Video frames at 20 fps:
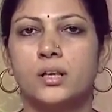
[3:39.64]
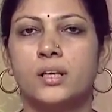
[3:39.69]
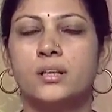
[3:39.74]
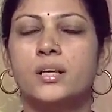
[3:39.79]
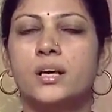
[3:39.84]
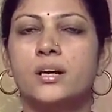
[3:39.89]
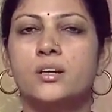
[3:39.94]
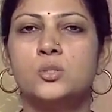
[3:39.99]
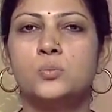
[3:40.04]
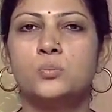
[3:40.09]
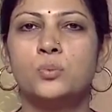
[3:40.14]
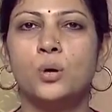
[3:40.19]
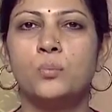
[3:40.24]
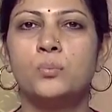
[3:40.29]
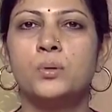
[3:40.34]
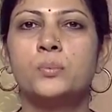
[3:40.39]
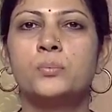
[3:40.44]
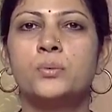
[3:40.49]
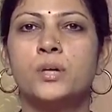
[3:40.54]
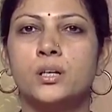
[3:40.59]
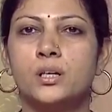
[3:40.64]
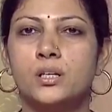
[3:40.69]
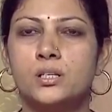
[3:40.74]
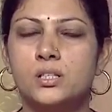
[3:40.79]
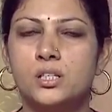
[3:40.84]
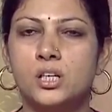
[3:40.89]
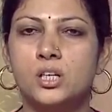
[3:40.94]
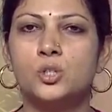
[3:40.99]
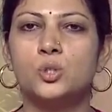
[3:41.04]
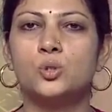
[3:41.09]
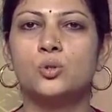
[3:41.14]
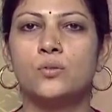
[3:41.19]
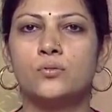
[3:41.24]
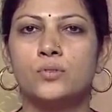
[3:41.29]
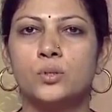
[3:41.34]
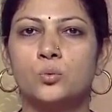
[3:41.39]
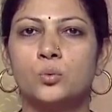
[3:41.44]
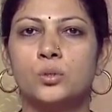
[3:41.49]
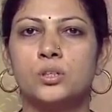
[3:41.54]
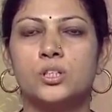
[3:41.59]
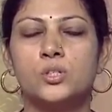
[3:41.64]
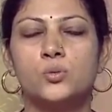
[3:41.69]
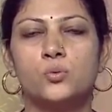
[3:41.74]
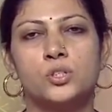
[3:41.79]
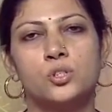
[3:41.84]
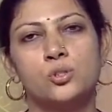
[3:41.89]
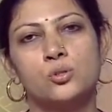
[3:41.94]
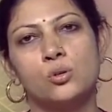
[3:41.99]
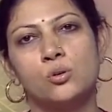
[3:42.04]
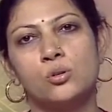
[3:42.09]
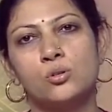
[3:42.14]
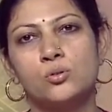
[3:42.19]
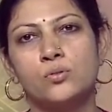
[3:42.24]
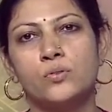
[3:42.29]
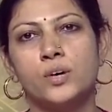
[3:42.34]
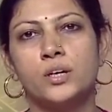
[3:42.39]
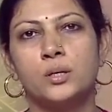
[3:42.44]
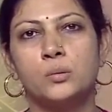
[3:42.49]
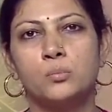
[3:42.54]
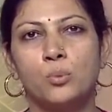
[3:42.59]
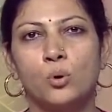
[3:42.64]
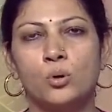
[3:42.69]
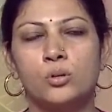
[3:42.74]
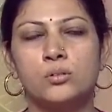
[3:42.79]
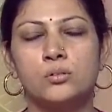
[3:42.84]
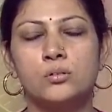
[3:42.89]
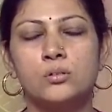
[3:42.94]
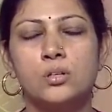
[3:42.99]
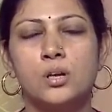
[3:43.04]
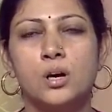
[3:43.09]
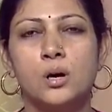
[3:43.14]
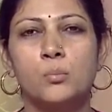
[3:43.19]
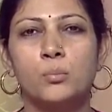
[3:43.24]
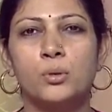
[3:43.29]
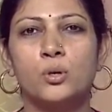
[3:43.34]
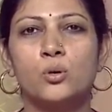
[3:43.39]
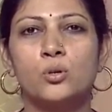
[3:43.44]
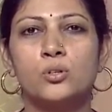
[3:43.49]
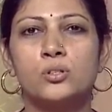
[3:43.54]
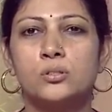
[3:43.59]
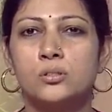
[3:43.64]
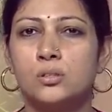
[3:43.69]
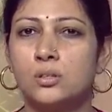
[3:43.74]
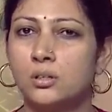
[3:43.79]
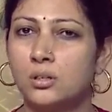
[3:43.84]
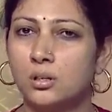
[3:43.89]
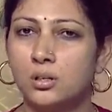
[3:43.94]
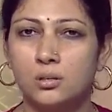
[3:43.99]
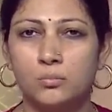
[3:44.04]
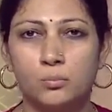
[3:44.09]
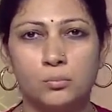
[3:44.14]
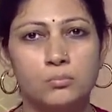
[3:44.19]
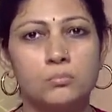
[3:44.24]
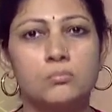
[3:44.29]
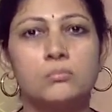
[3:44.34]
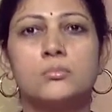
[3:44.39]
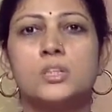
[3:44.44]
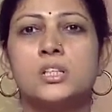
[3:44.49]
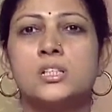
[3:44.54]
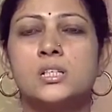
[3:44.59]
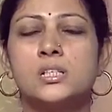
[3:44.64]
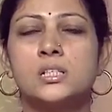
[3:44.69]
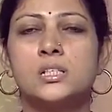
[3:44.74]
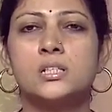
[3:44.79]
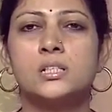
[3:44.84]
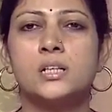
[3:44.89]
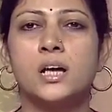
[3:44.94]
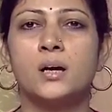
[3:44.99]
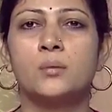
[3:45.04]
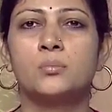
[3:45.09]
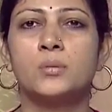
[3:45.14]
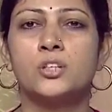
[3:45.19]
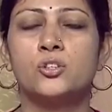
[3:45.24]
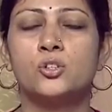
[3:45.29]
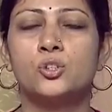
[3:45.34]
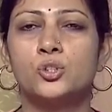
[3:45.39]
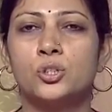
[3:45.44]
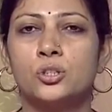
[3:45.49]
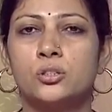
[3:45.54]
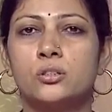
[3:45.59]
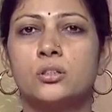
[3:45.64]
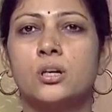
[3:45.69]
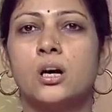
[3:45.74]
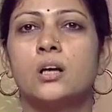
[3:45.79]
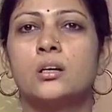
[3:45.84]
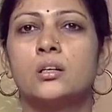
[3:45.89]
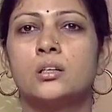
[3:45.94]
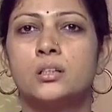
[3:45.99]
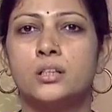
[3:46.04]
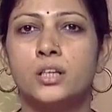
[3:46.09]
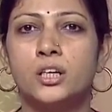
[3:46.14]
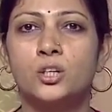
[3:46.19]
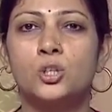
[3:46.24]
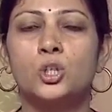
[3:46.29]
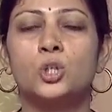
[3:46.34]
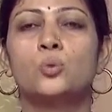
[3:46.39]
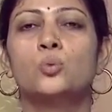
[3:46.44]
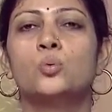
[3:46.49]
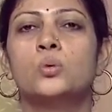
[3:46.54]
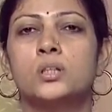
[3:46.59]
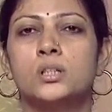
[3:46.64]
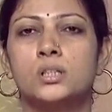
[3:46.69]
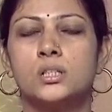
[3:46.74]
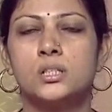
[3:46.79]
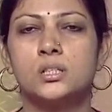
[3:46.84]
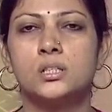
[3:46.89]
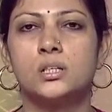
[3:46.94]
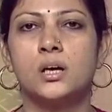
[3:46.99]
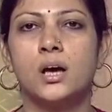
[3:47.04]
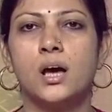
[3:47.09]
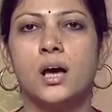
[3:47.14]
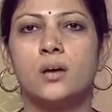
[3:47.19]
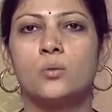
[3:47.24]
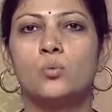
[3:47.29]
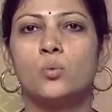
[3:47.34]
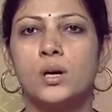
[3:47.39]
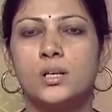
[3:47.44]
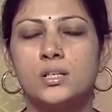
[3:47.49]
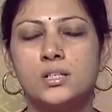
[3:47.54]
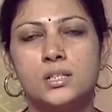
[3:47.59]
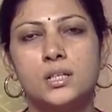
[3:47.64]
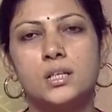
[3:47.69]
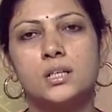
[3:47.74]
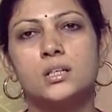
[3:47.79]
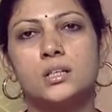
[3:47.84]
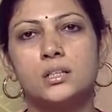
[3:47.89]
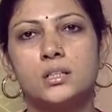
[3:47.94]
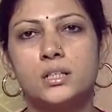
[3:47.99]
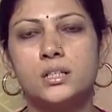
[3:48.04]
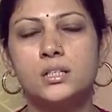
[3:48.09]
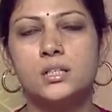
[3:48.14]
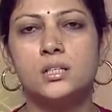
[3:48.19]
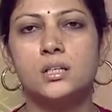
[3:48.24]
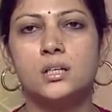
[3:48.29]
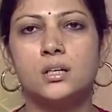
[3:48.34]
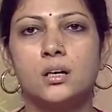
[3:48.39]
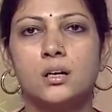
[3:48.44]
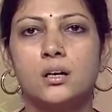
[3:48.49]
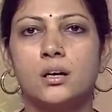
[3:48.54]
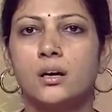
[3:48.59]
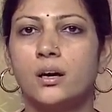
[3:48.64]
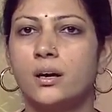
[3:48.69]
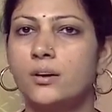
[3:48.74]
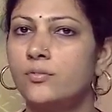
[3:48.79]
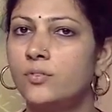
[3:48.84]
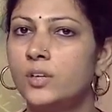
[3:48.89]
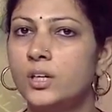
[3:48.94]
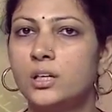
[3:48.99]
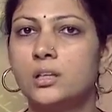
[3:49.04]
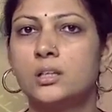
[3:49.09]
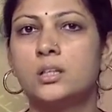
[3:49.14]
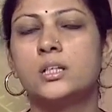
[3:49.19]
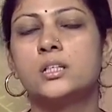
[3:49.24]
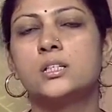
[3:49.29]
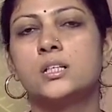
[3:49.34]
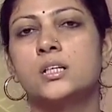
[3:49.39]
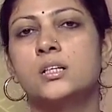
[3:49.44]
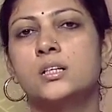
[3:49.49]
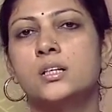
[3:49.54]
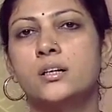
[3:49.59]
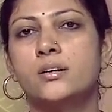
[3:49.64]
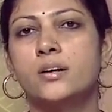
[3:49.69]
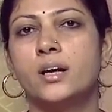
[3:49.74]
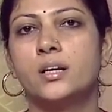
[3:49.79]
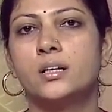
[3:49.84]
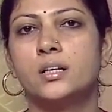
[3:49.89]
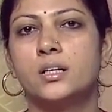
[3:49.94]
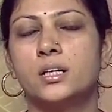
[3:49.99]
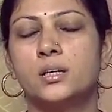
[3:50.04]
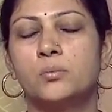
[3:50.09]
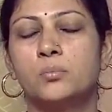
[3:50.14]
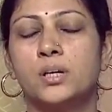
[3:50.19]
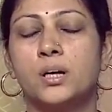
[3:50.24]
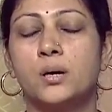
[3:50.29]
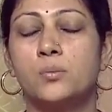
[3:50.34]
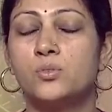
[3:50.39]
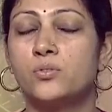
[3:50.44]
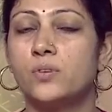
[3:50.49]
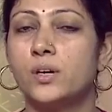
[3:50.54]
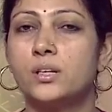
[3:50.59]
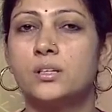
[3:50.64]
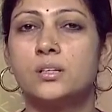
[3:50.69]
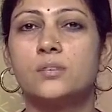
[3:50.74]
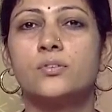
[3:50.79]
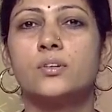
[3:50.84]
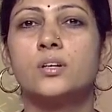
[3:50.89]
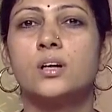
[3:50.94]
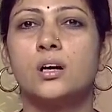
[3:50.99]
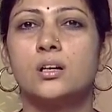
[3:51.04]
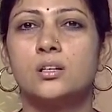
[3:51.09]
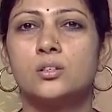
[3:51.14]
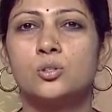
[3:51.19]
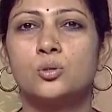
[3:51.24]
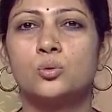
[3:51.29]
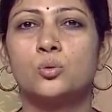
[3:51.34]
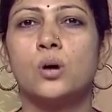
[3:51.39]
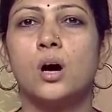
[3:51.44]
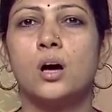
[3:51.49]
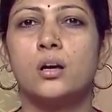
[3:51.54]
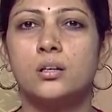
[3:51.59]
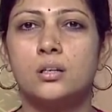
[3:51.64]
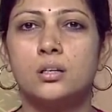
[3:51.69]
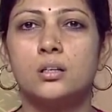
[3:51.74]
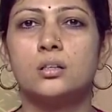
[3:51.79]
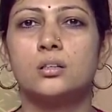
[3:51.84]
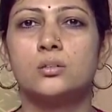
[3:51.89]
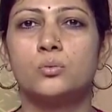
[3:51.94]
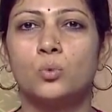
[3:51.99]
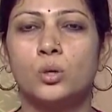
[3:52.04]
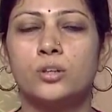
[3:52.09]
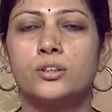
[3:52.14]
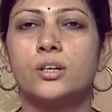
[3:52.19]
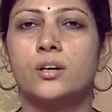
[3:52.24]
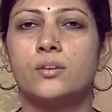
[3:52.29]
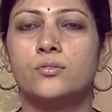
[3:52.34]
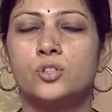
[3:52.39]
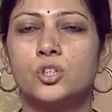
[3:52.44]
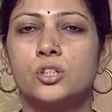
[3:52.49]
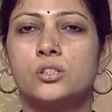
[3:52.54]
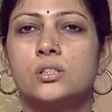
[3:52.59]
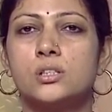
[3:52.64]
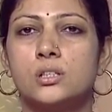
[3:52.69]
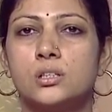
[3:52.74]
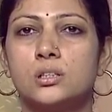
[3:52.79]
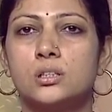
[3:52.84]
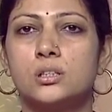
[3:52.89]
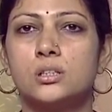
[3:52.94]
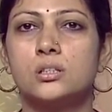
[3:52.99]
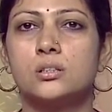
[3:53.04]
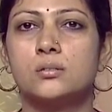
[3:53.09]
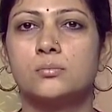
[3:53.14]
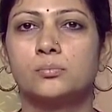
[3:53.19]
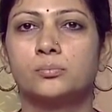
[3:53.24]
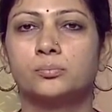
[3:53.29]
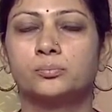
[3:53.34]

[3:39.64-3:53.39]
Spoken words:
Then there is proper pronunciation of the words, which is also very important because this is the time that the children are learning new words, and once they learn it, if they learn it incorrectly, it becomes very difficult to unlearn what they have just learned.